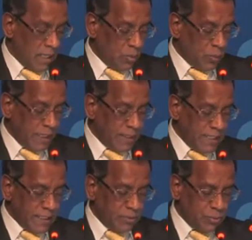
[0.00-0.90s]
will
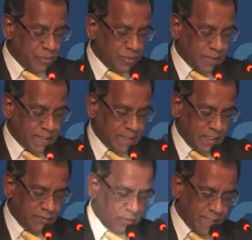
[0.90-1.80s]
lead to
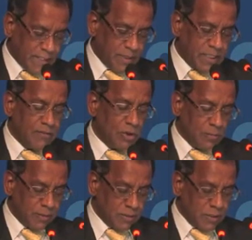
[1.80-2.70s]
successful SME
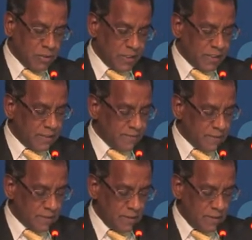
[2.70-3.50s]
development initiatives